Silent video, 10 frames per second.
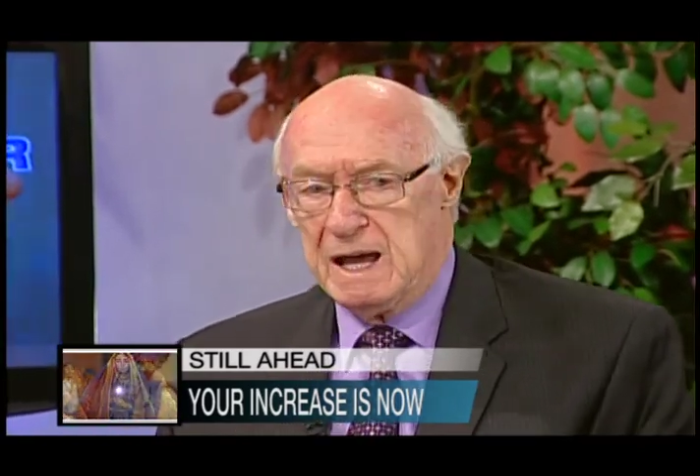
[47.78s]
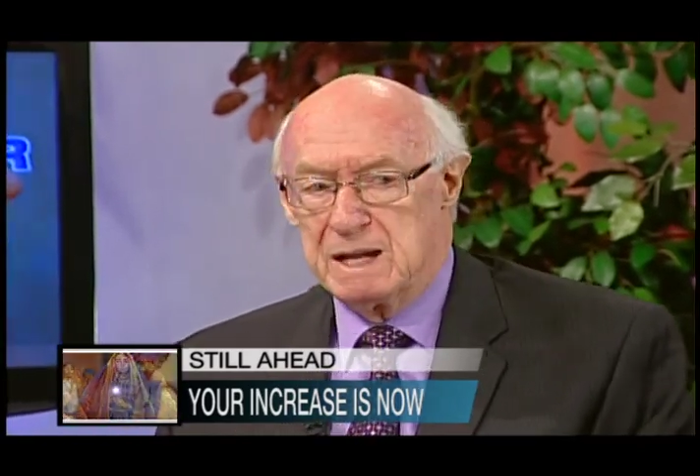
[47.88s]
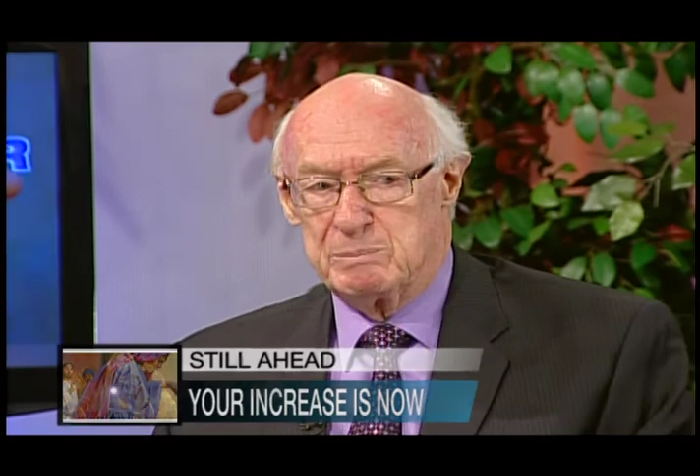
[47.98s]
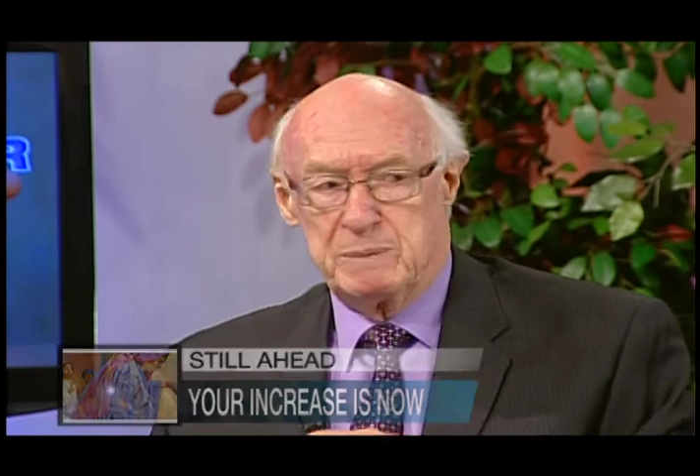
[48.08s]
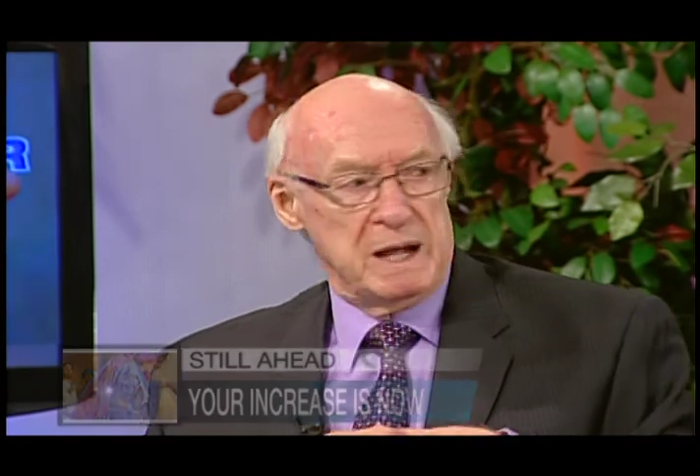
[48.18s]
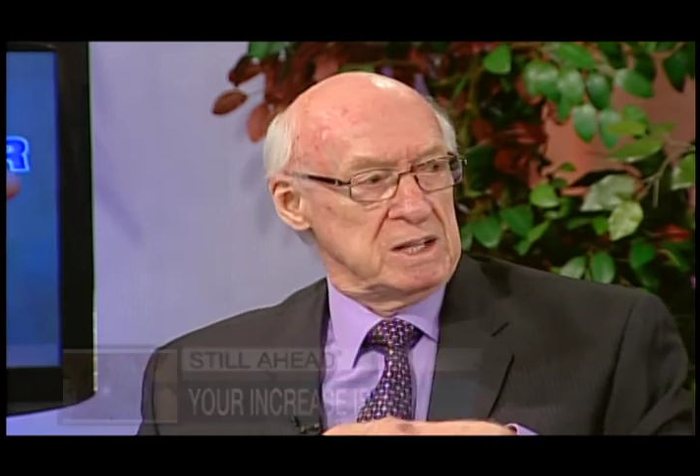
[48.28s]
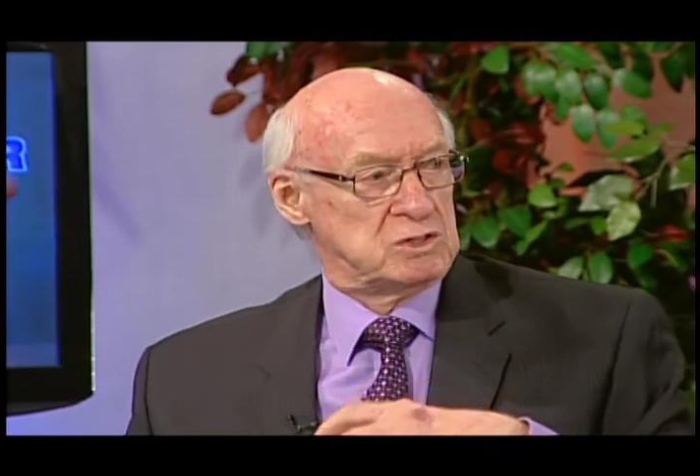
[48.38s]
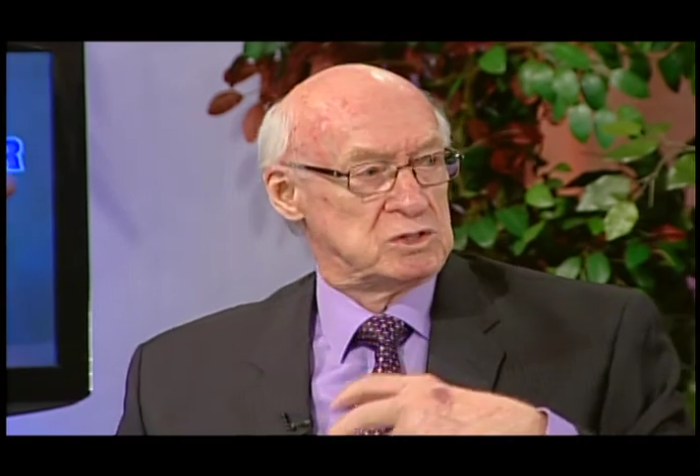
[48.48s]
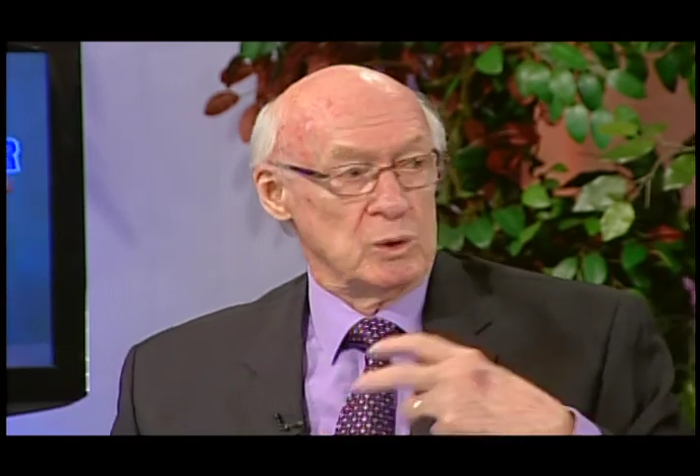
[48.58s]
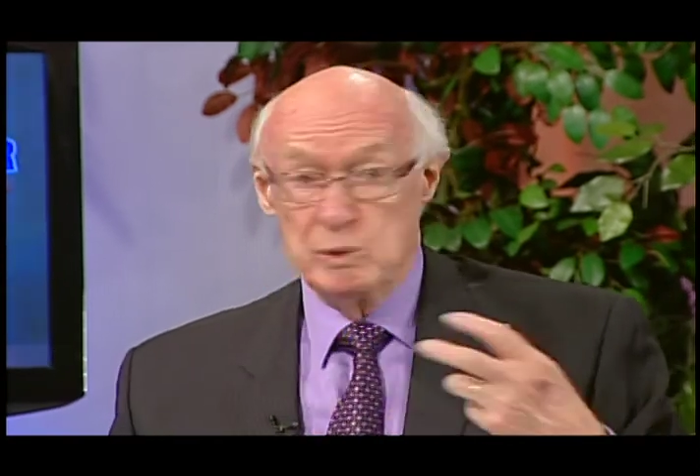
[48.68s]
And he, and he
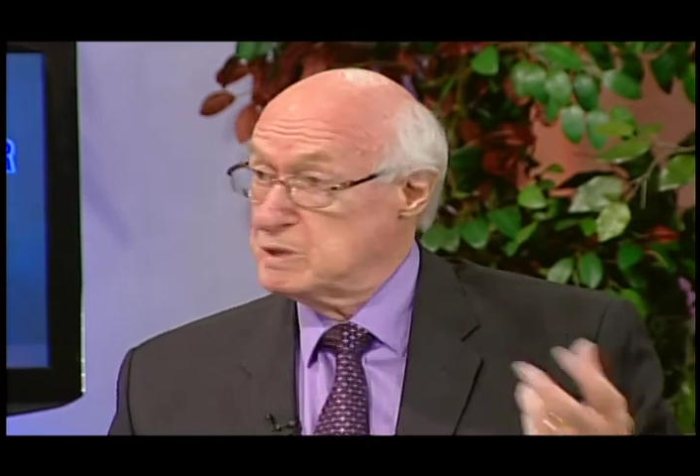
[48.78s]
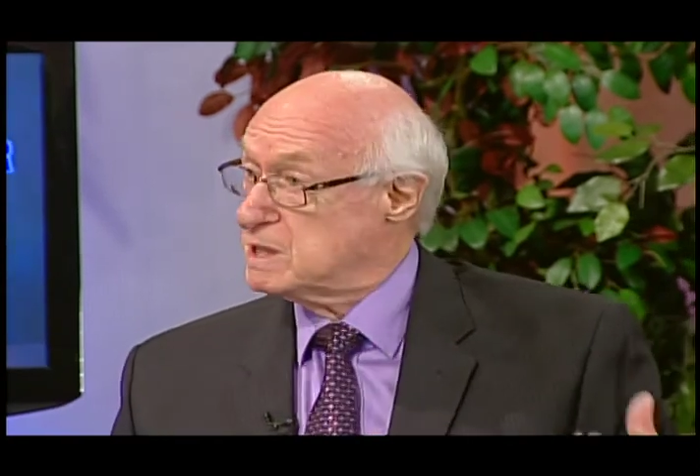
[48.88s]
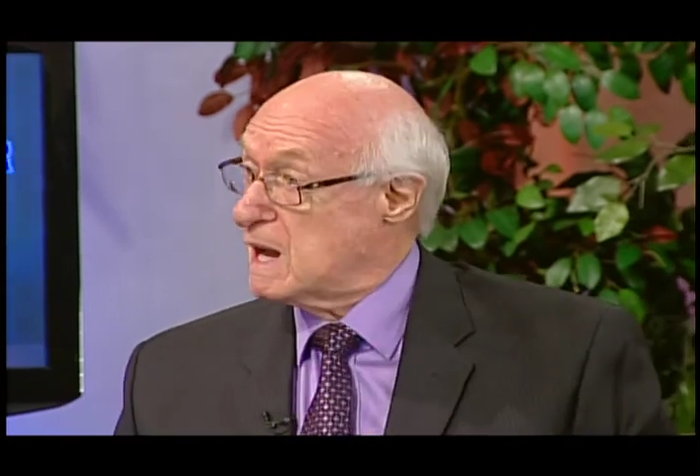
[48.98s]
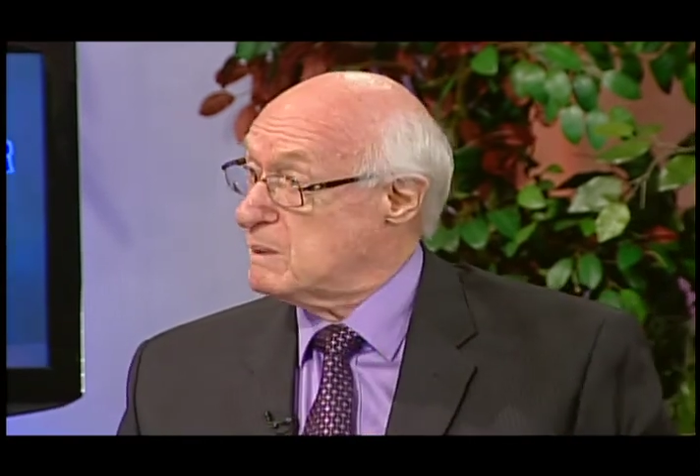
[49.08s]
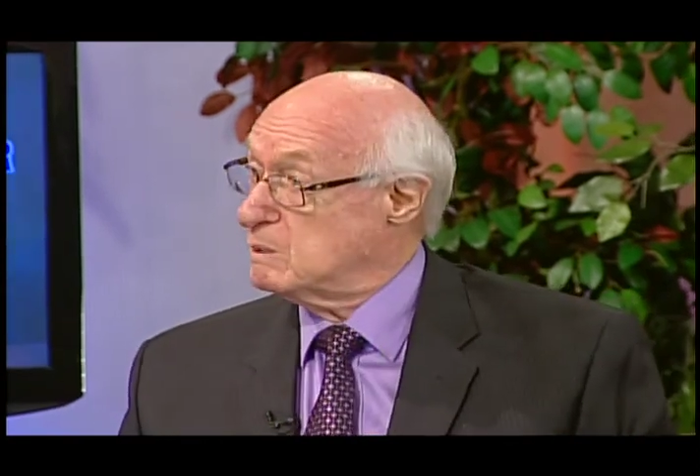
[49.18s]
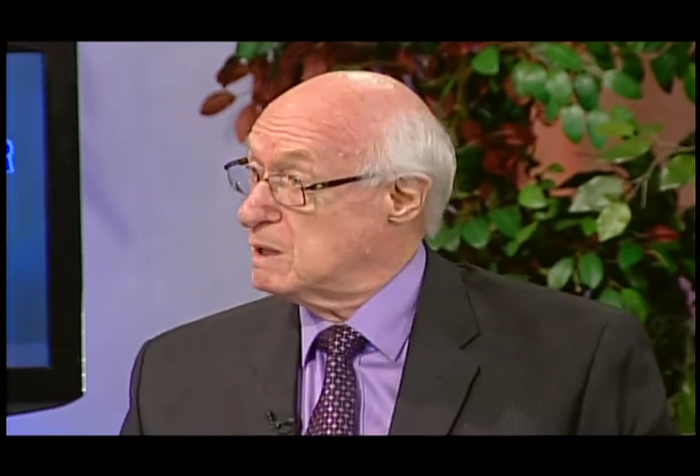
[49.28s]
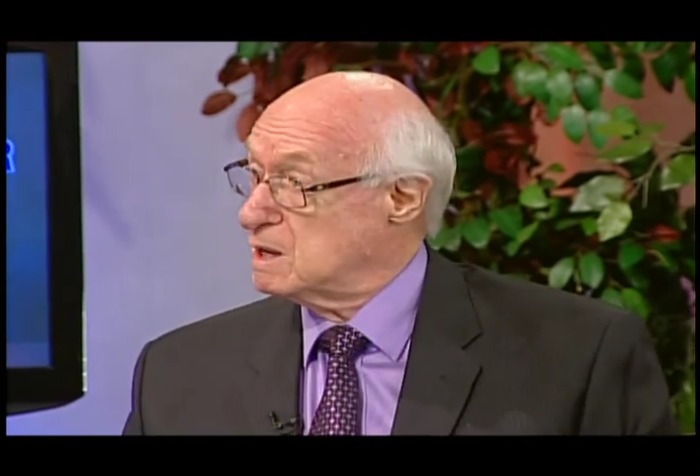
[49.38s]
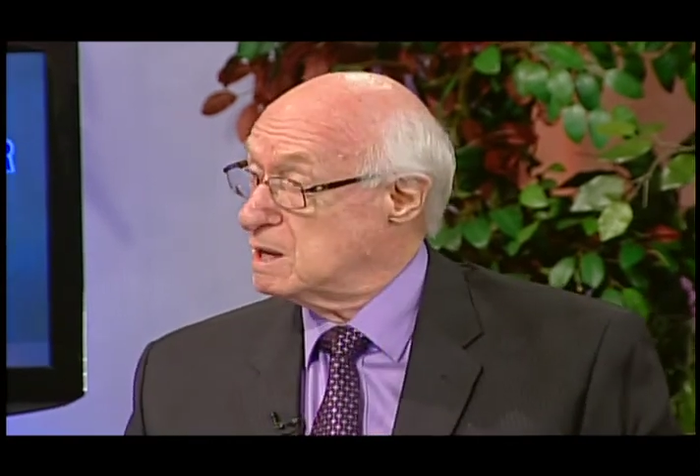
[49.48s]
sold the diamond ring.